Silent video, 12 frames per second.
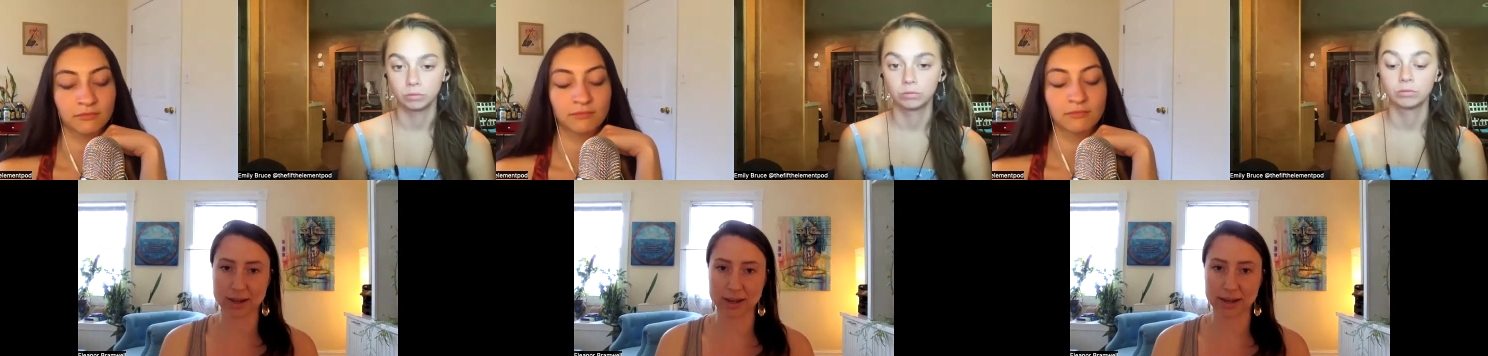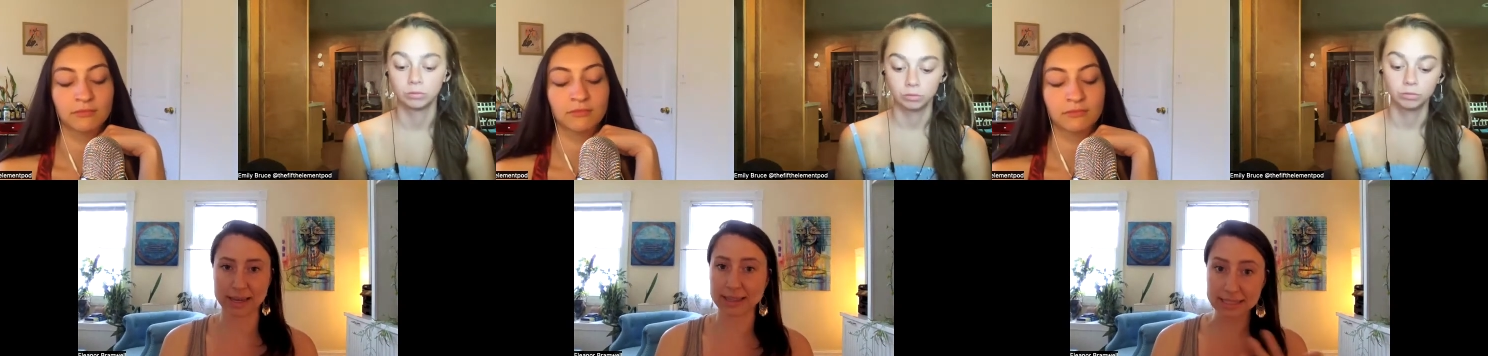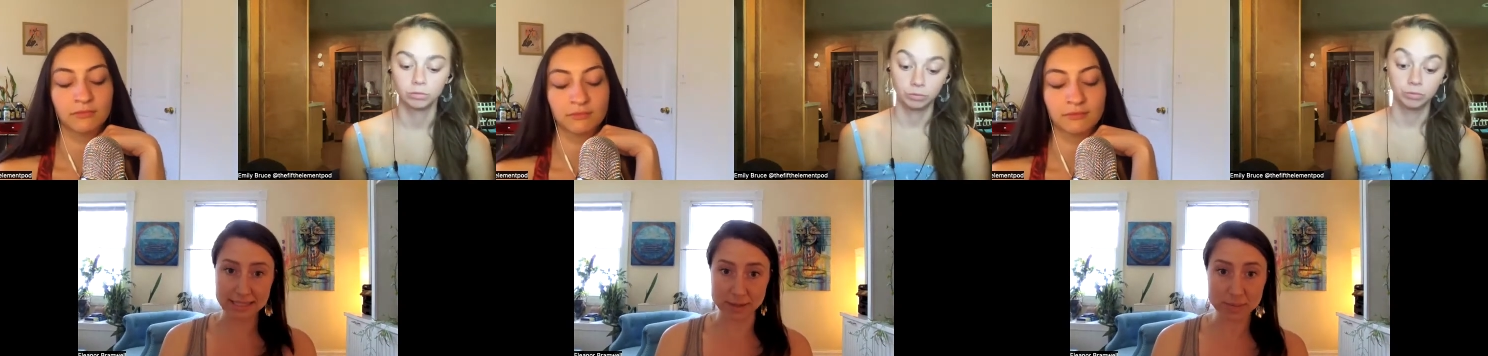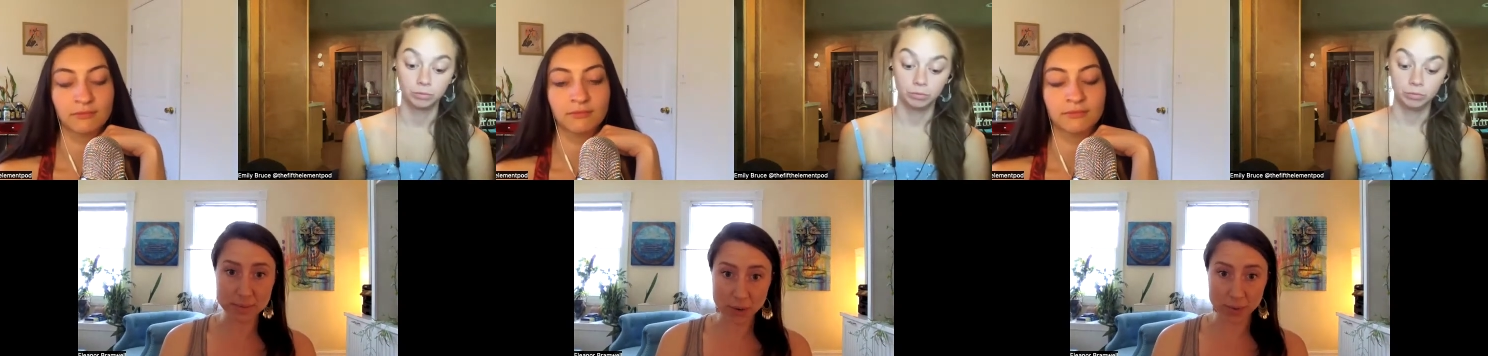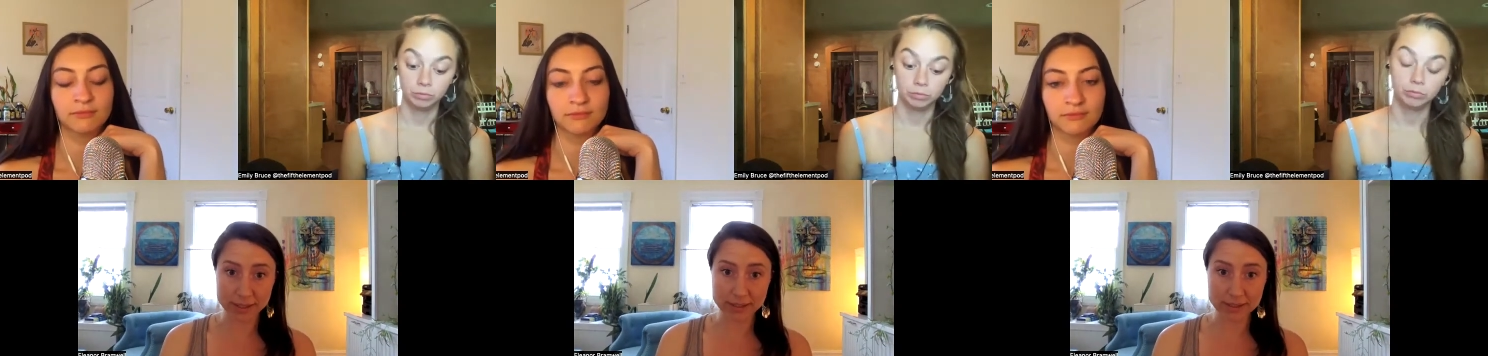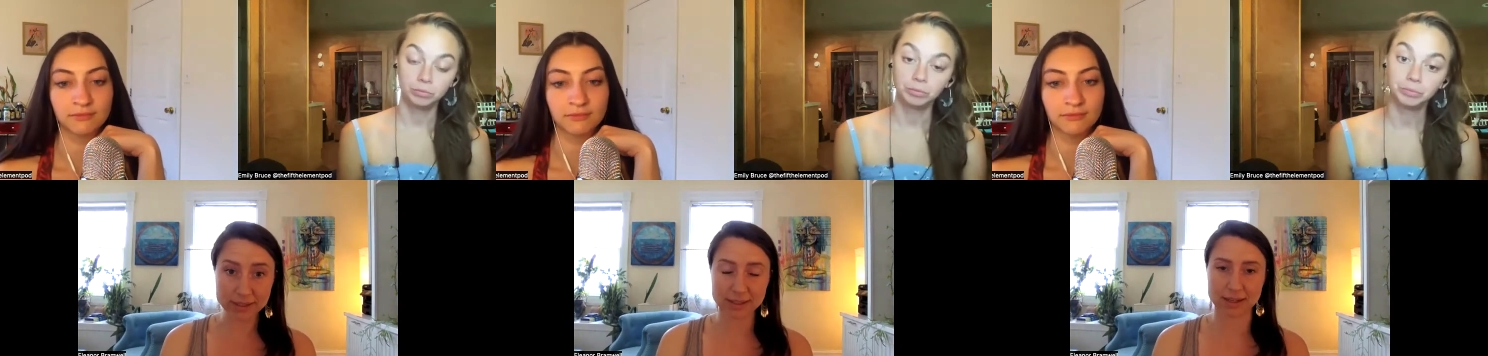Speaker 1: I had this deep
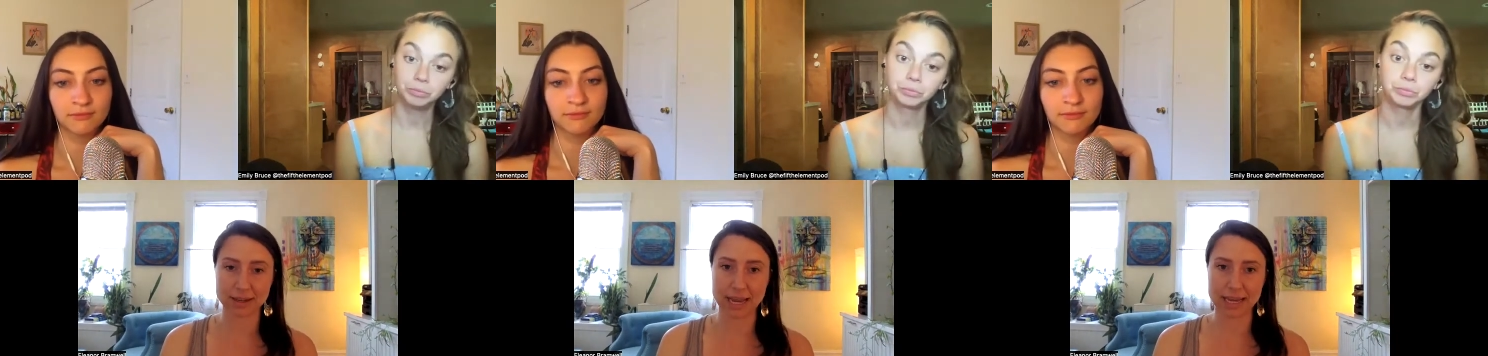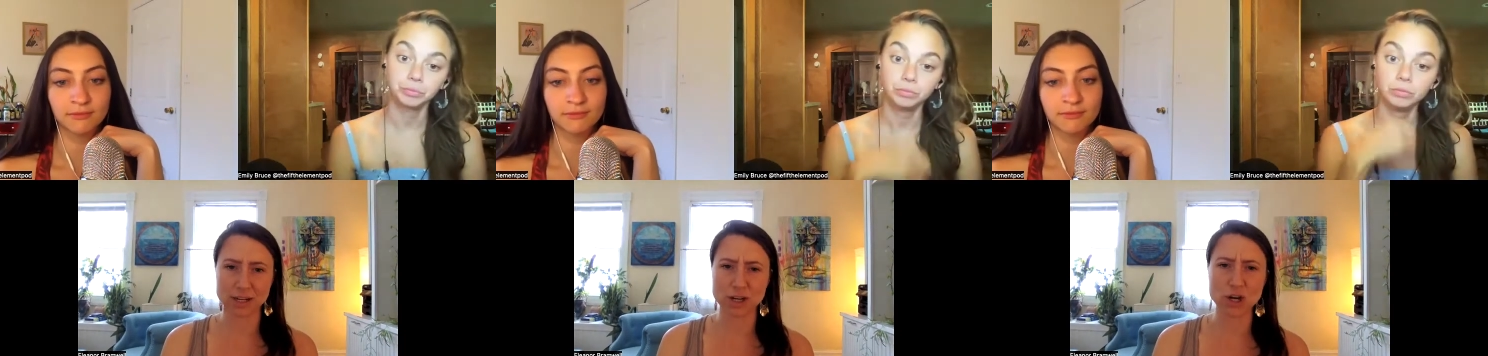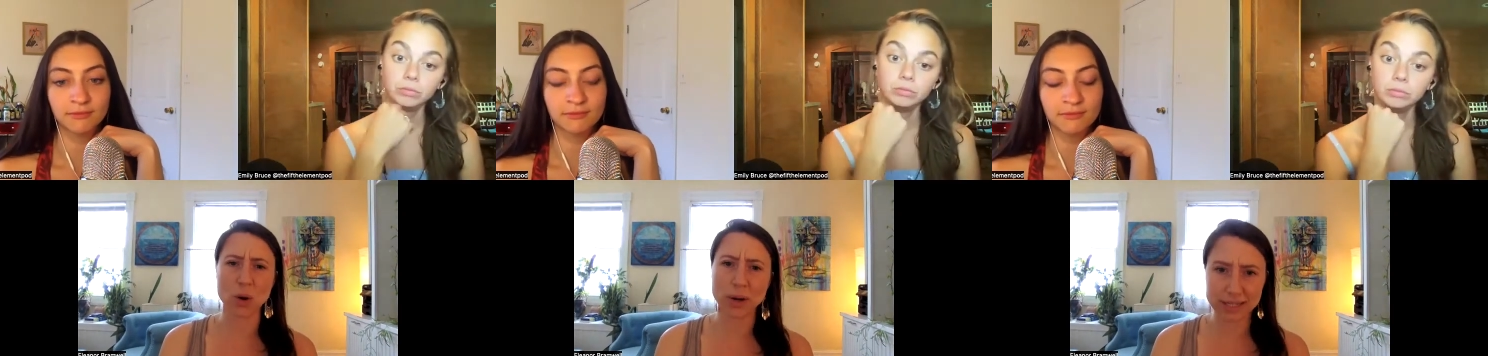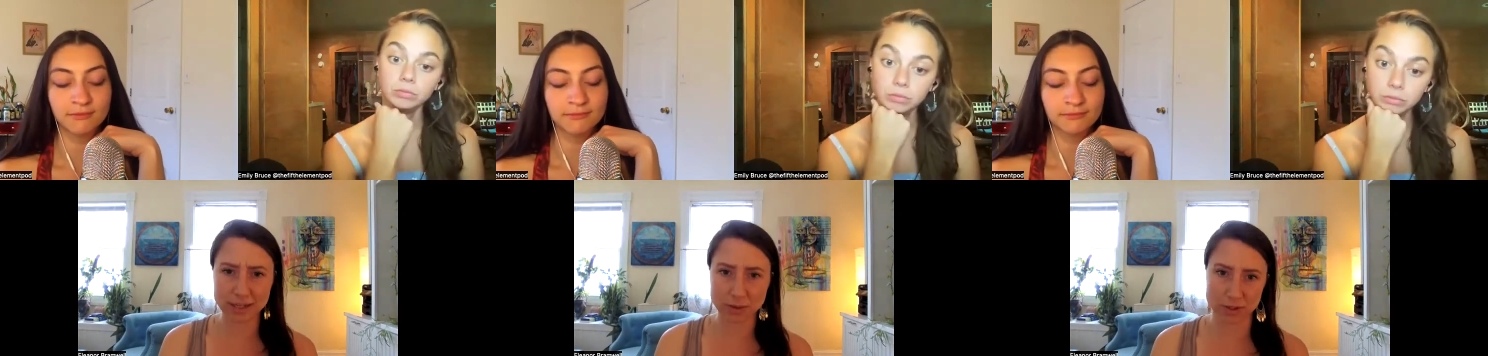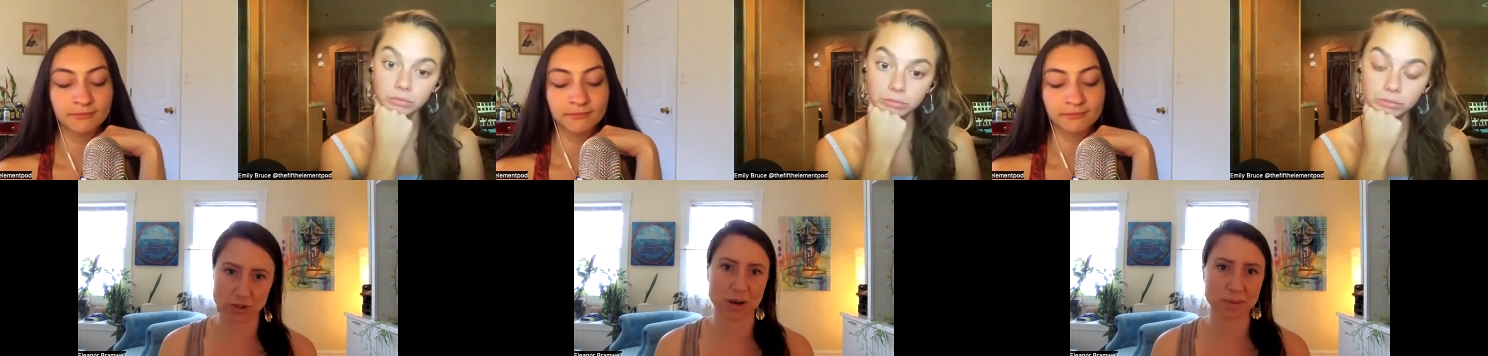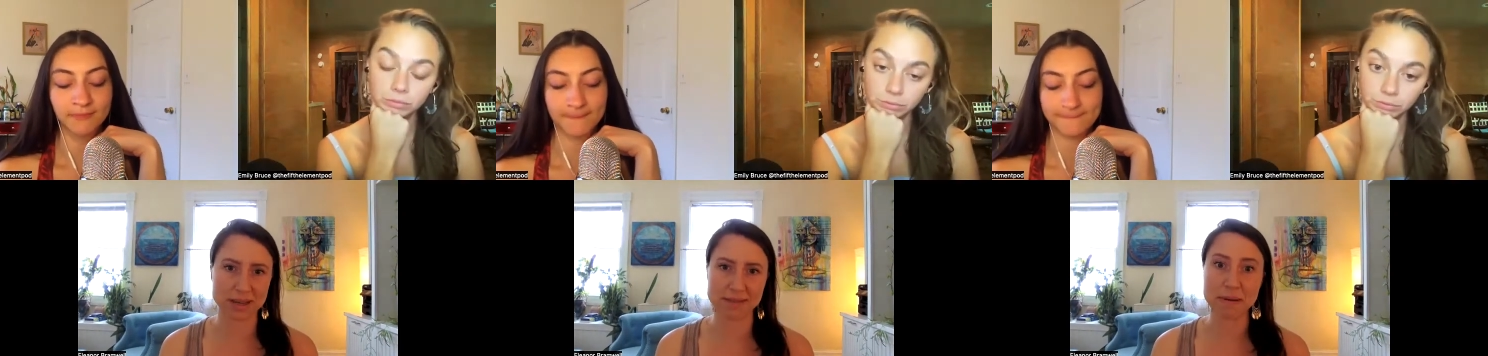knowing. I had no idea what
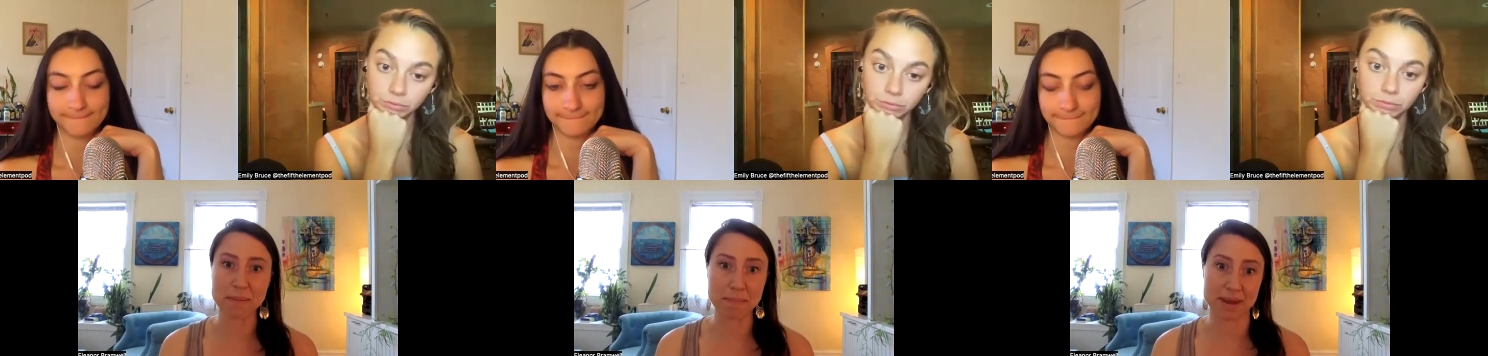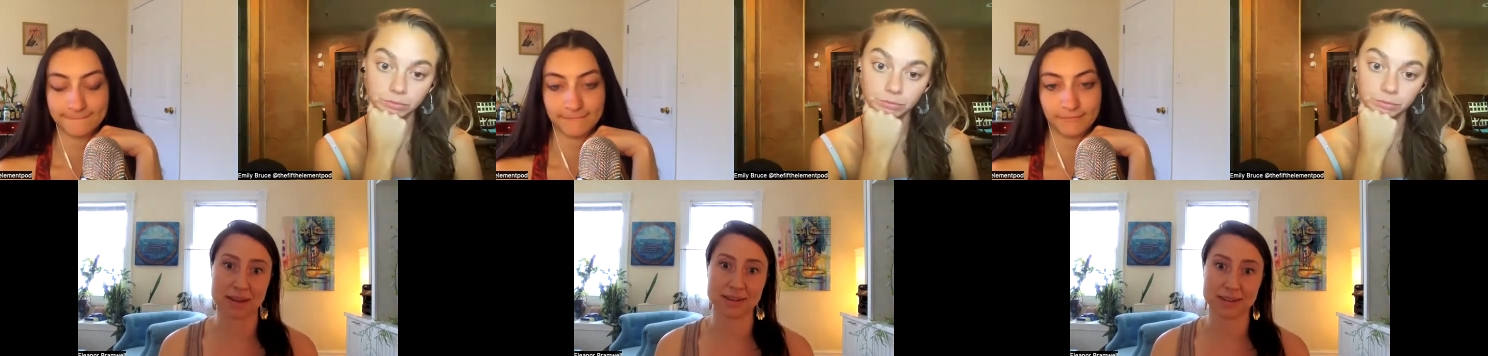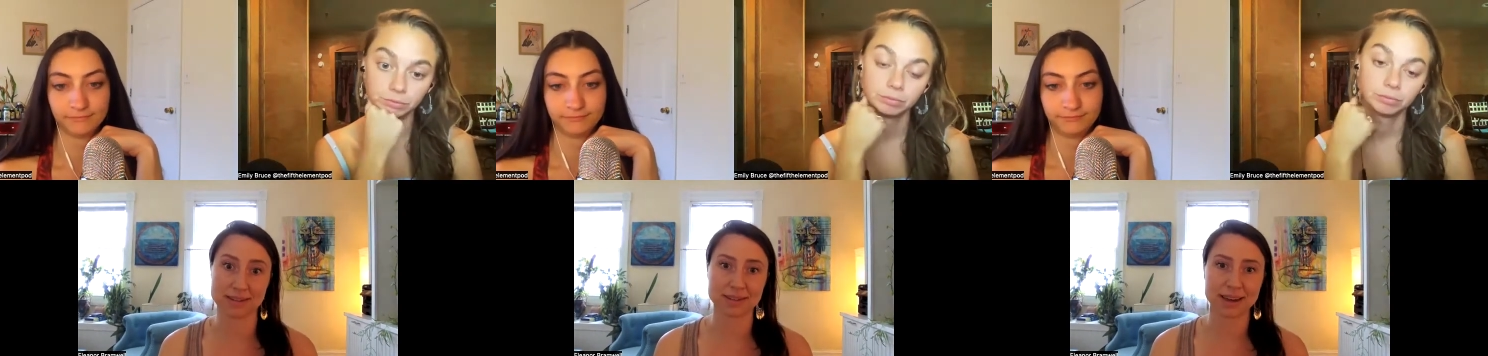trauma even meant.